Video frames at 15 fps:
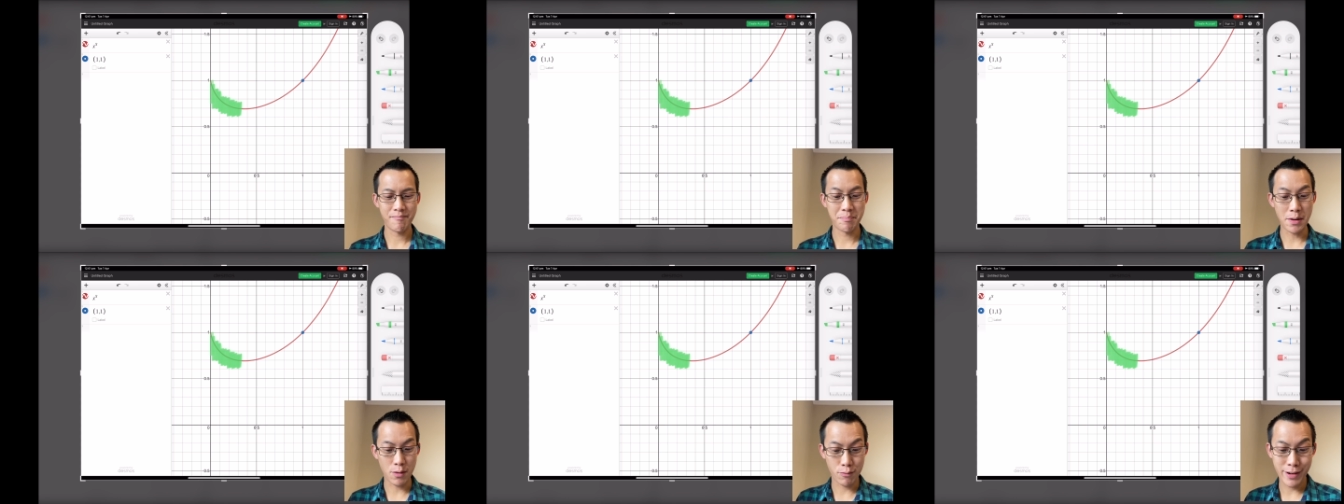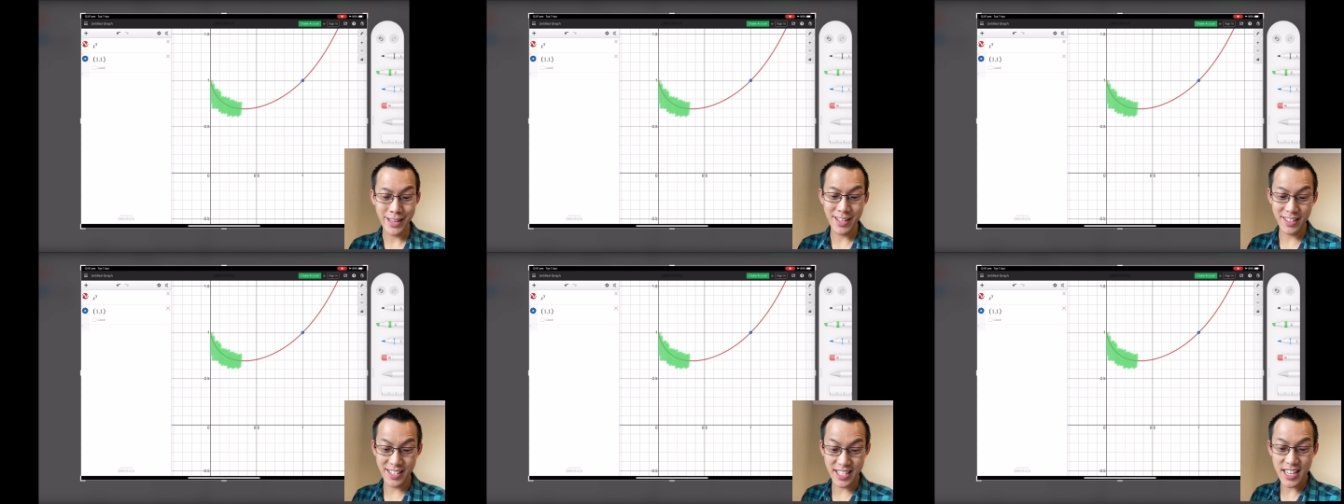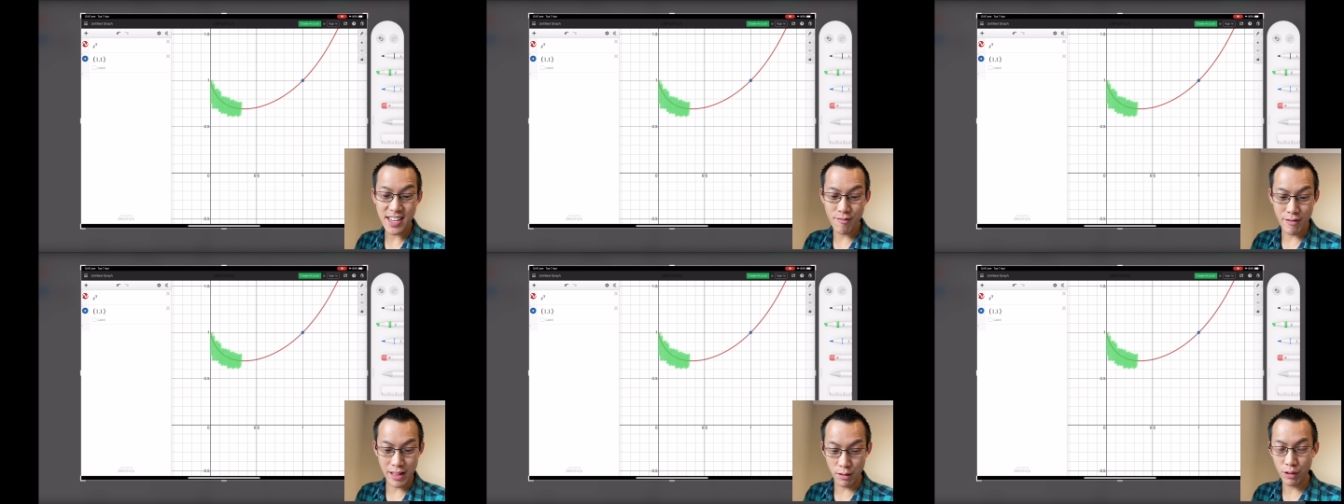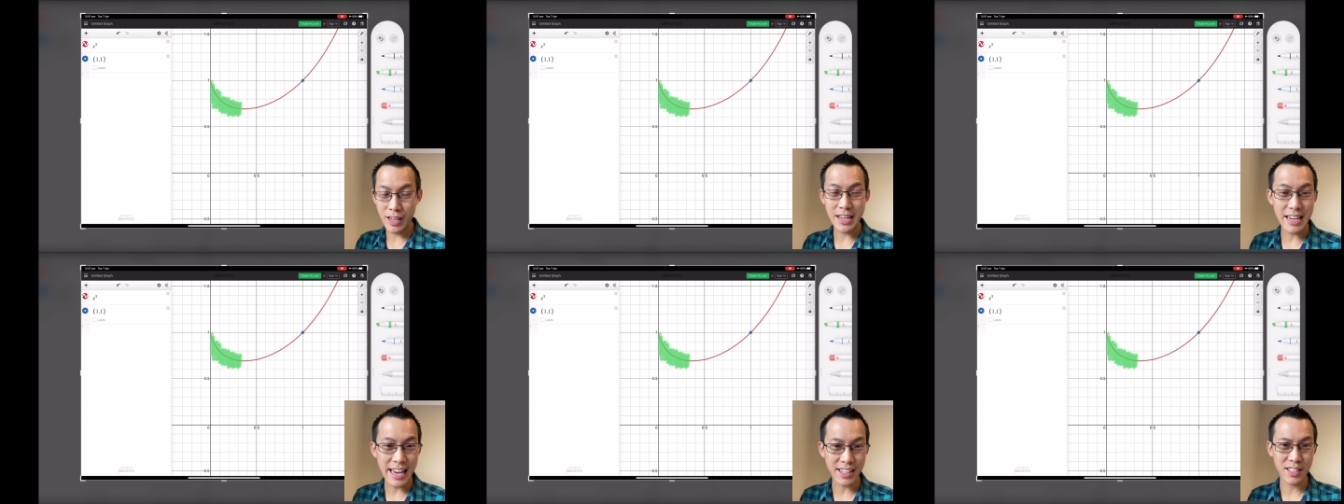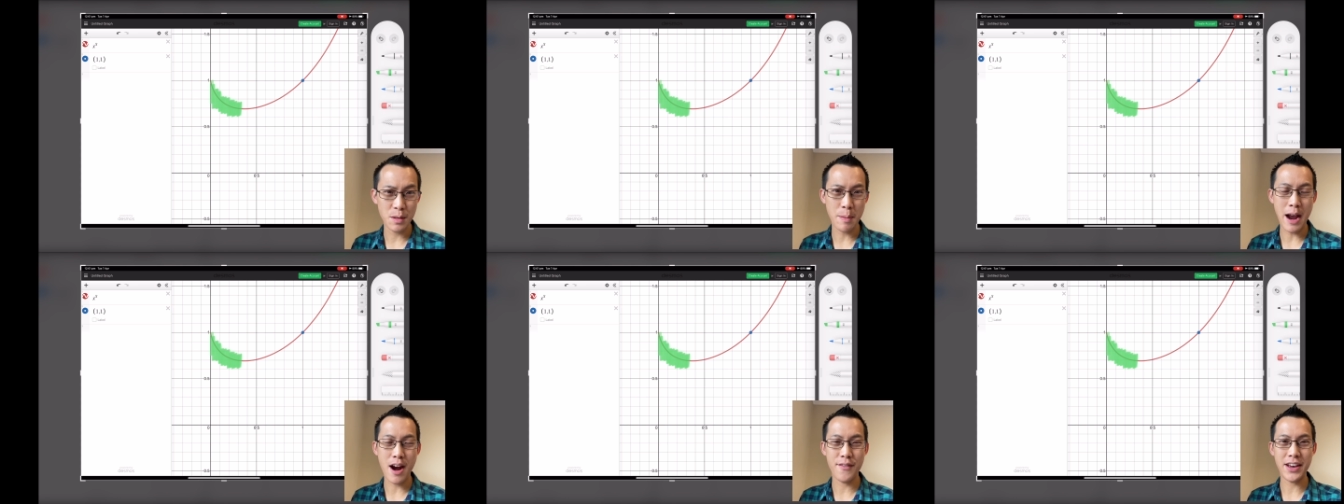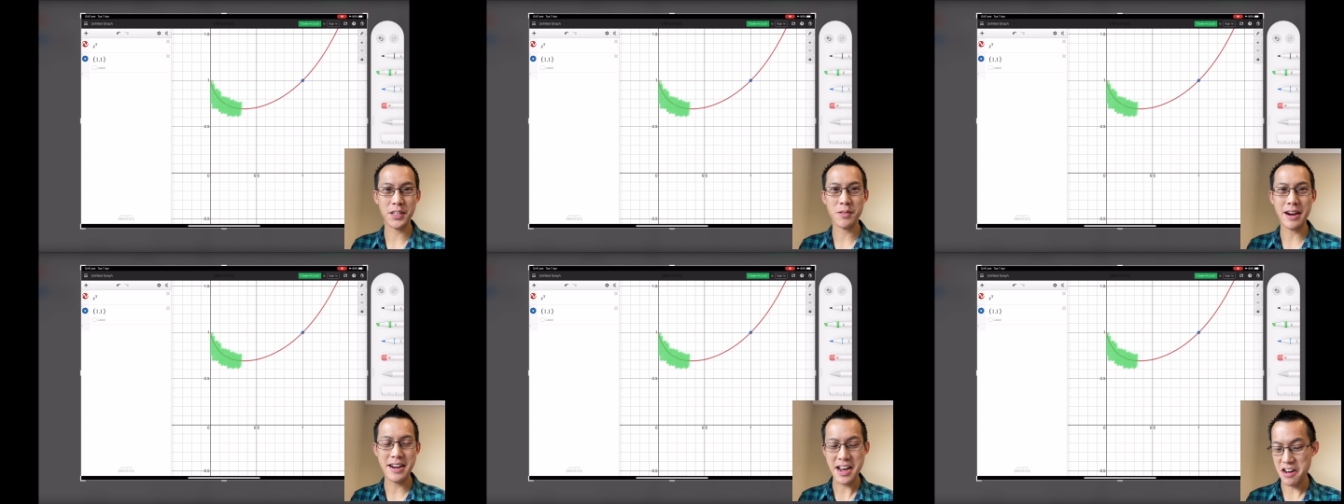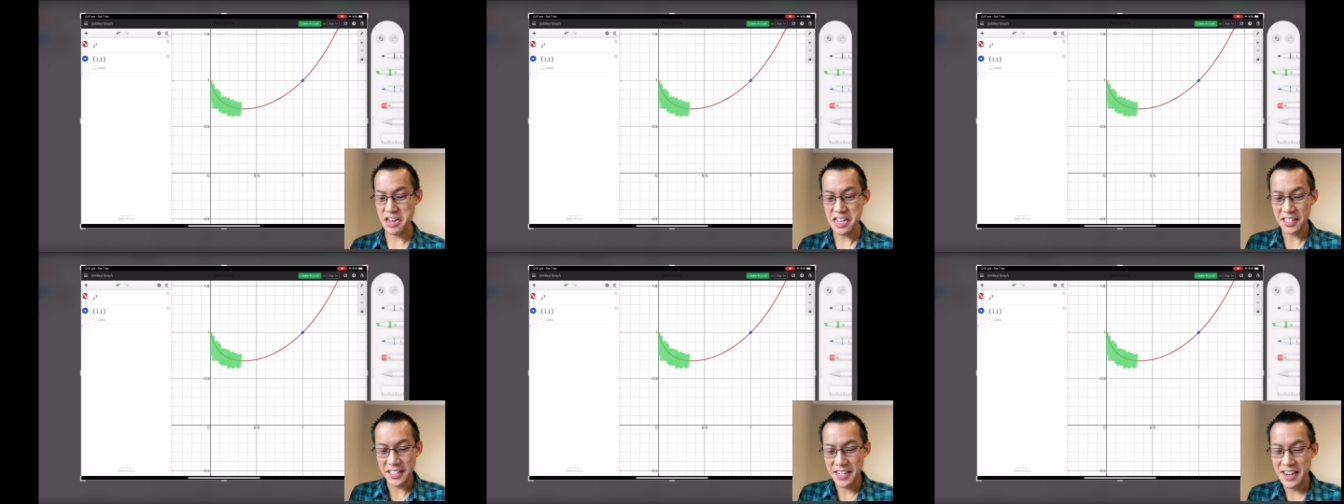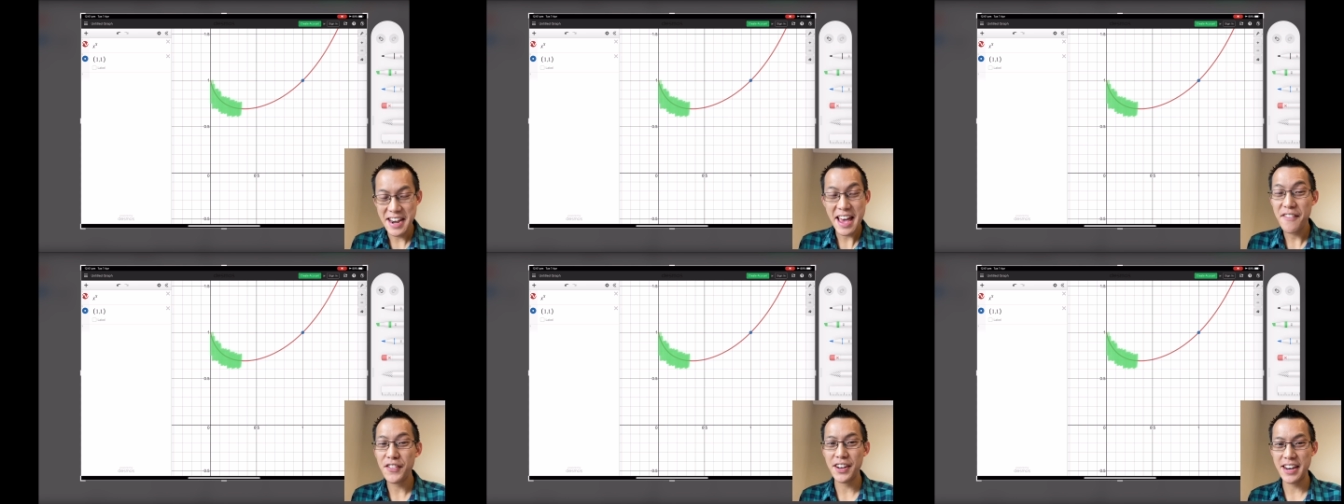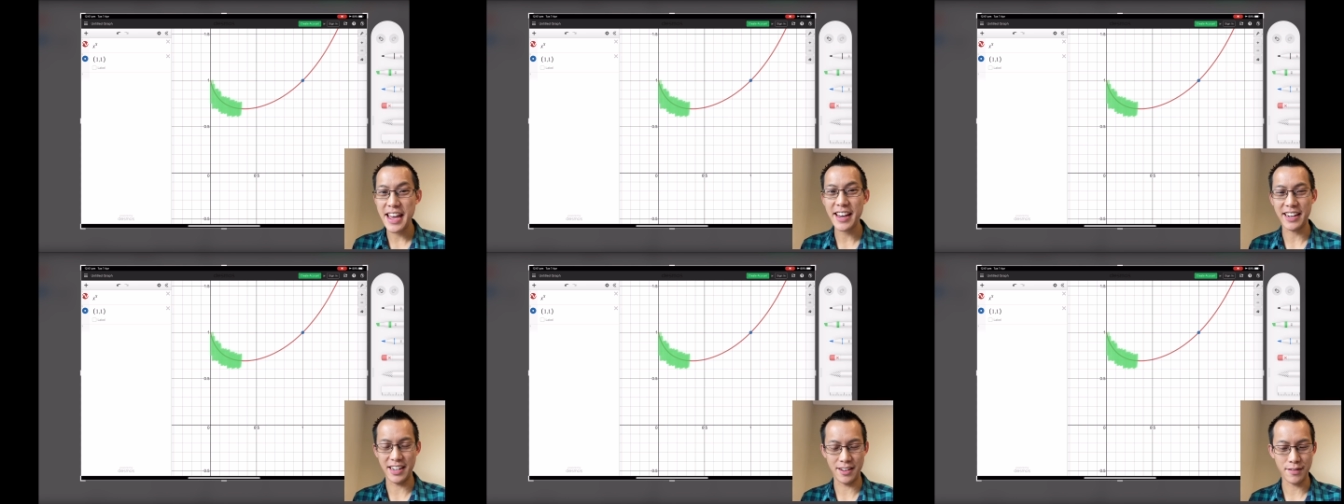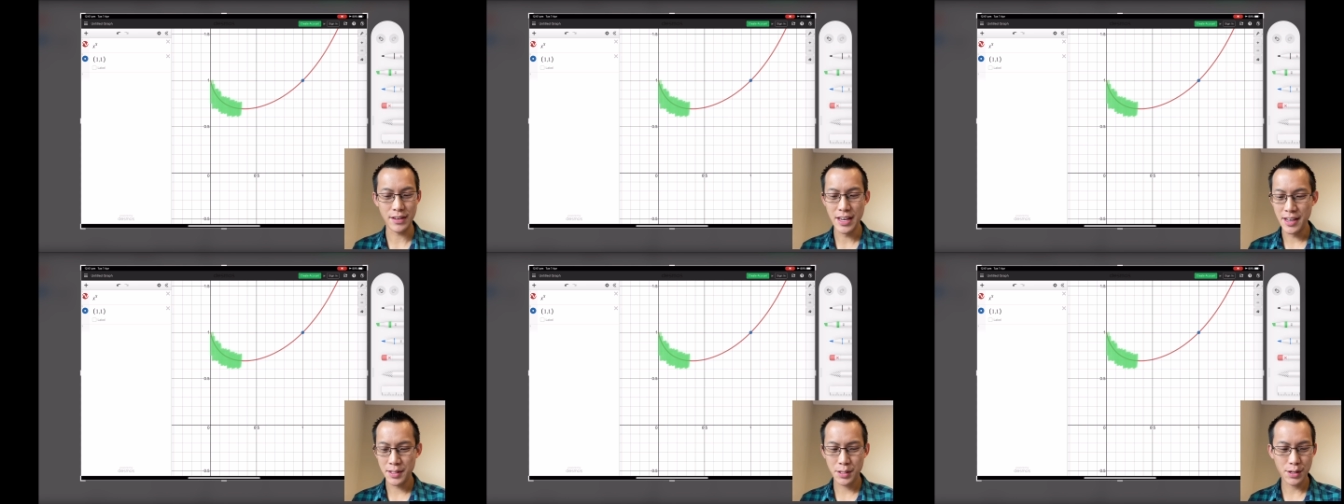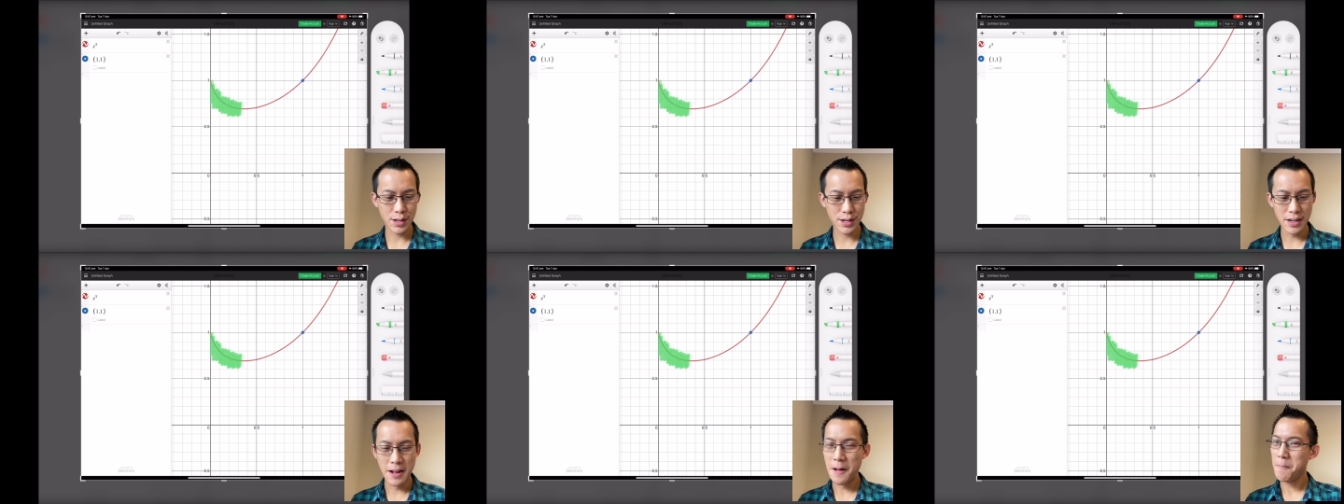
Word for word: But we can see, we're looking at x to the power of x right now. It's never negative. So